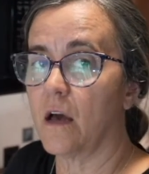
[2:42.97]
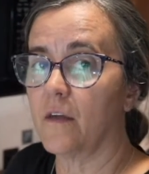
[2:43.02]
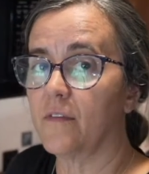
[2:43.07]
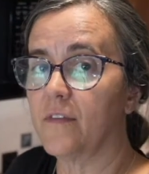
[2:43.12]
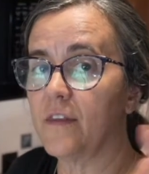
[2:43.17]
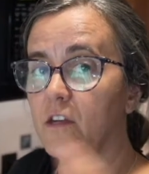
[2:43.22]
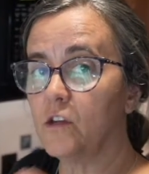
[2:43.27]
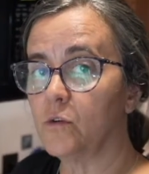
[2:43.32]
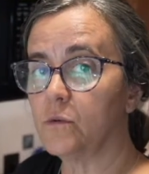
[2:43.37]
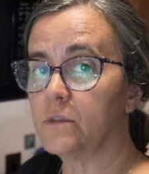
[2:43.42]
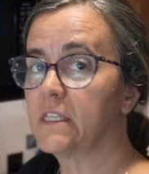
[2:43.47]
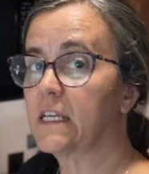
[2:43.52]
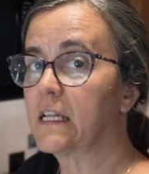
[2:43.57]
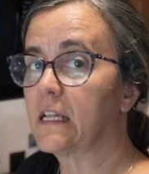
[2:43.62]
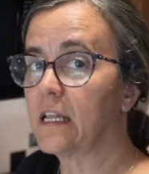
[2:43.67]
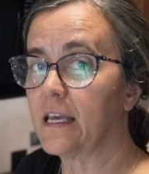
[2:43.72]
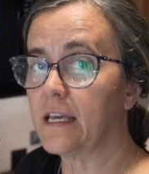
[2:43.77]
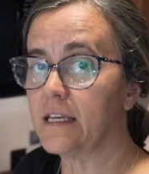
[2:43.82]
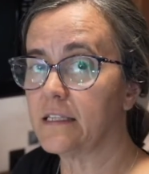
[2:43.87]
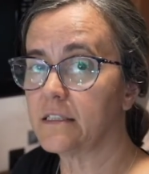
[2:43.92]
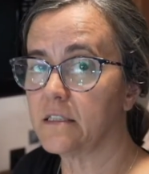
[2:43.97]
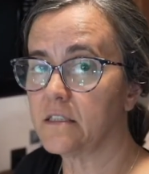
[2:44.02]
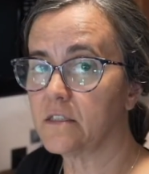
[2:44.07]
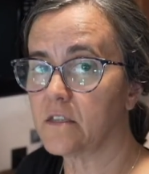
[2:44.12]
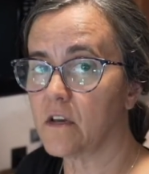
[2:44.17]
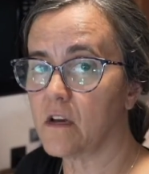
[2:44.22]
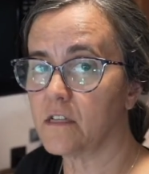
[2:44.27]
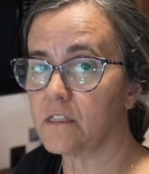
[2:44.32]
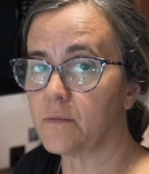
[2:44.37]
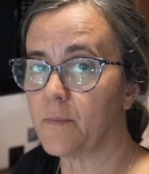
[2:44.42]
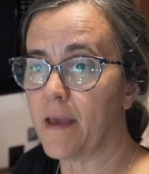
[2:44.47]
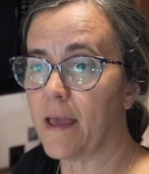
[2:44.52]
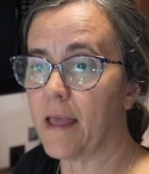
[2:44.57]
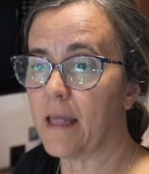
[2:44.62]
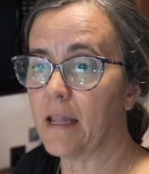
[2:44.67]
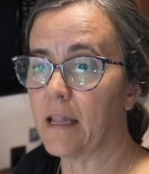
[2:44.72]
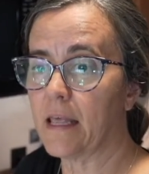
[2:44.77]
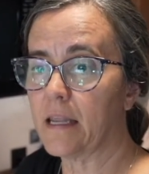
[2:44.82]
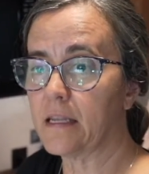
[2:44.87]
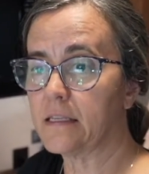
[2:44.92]
Then you would deglaze the
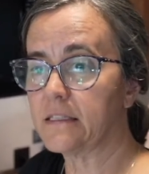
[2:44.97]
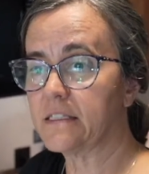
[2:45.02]
saucepan, let it